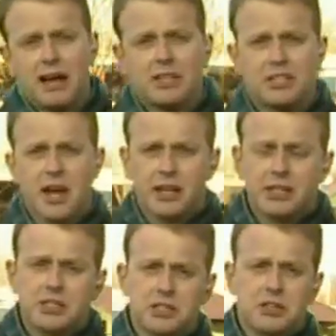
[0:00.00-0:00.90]
and
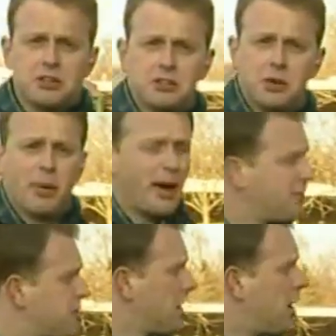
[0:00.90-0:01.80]
decided to jump out
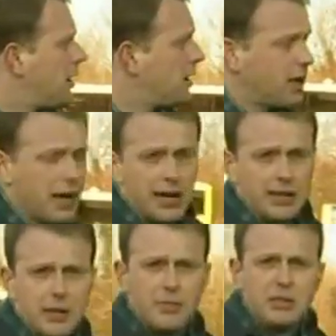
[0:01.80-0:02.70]
of the car
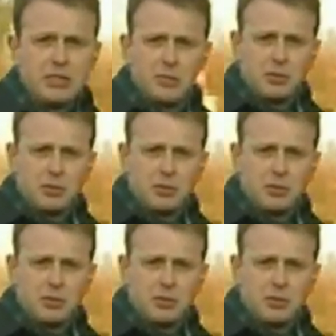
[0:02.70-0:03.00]
and nip into the